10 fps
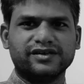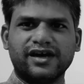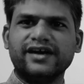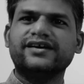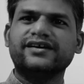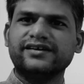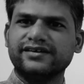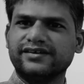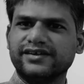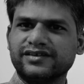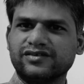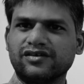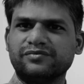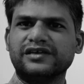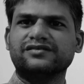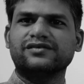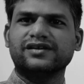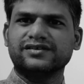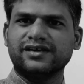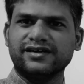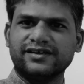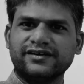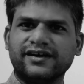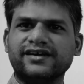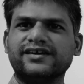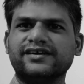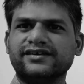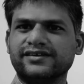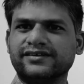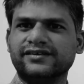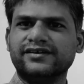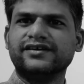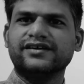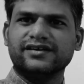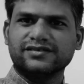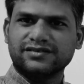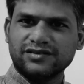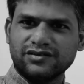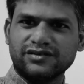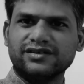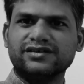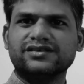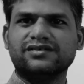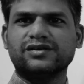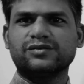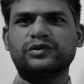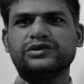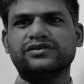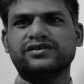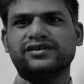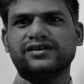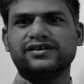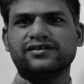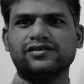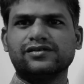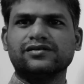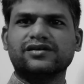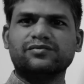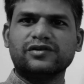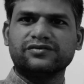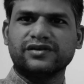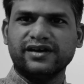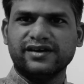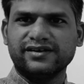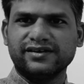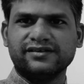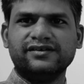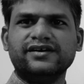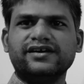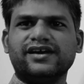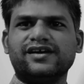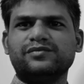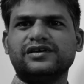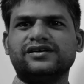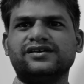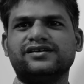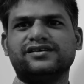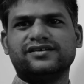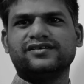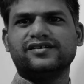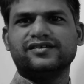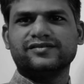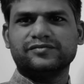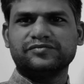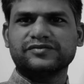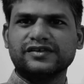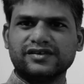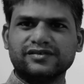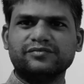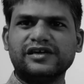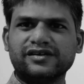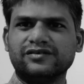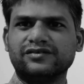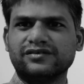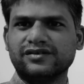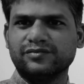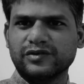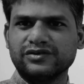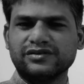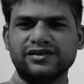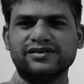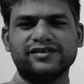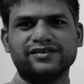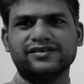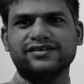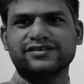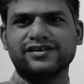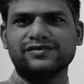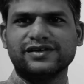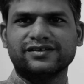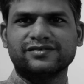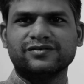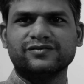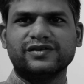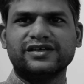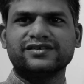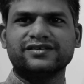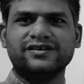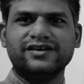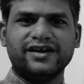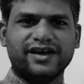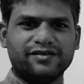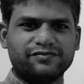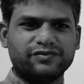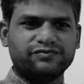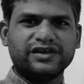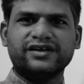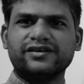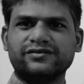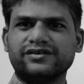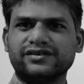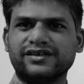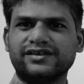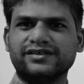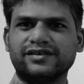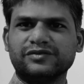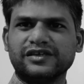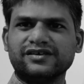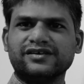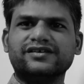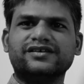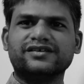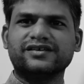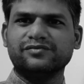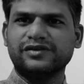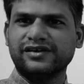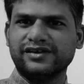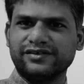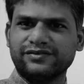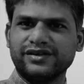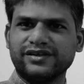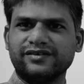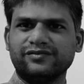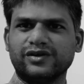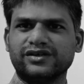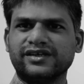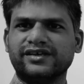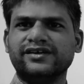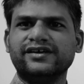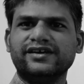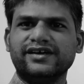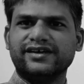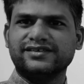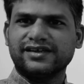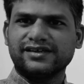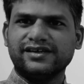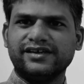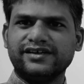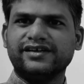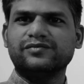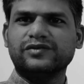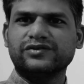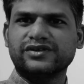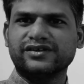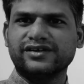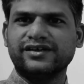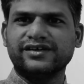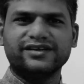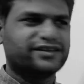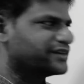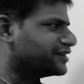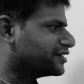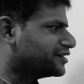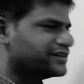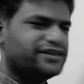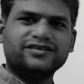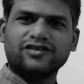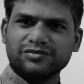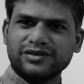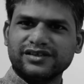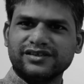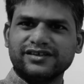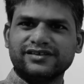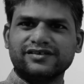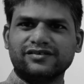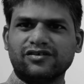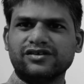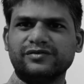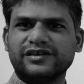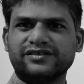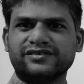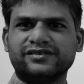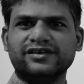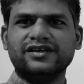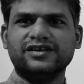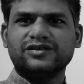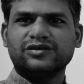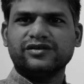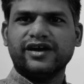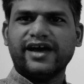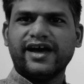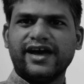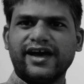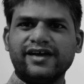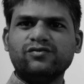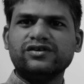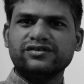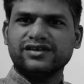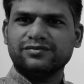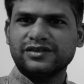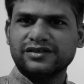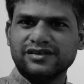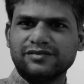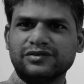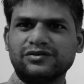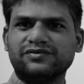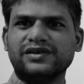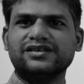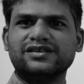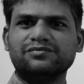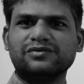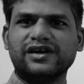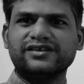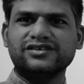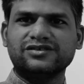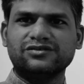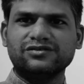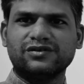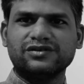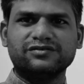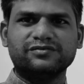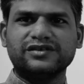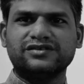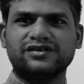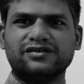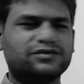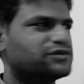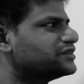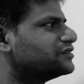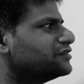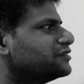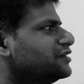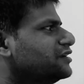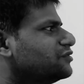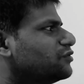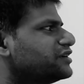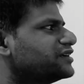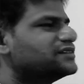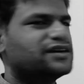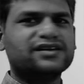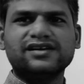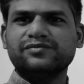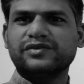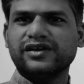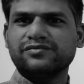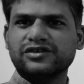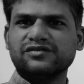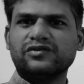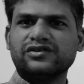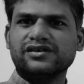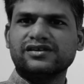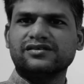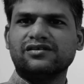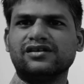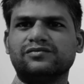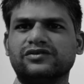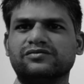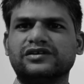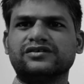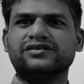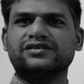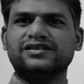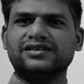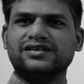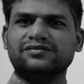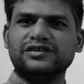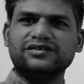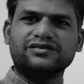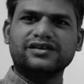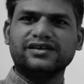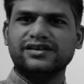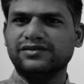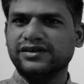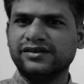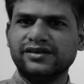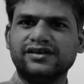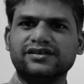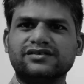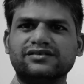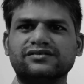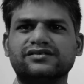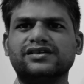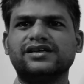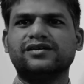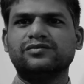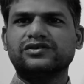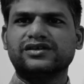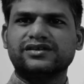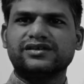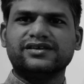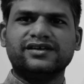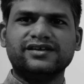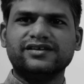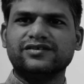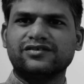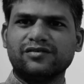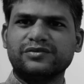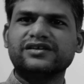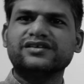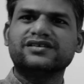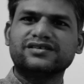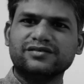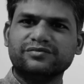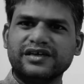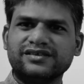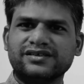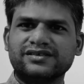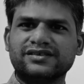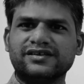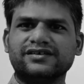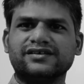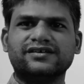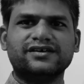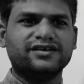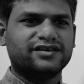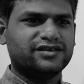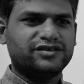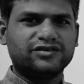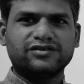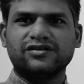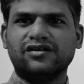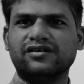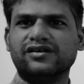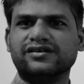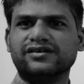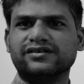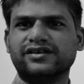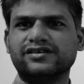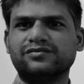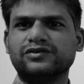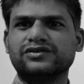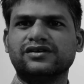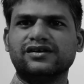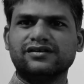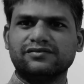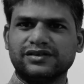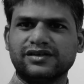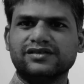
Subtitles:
higher end desktop, as well as high end Xeon server processor, and also a couple of high end AMD multi-core processors and stuff like that. So whereas I have figured out there is something, it is completely different than what they exactly hint about each option in its documentation. So I want to keep this episode very simple. I just don't want to much focus on what exactly preemption model is all about, because this is something you can anyway read about it in your operating system basics and in your textbooks with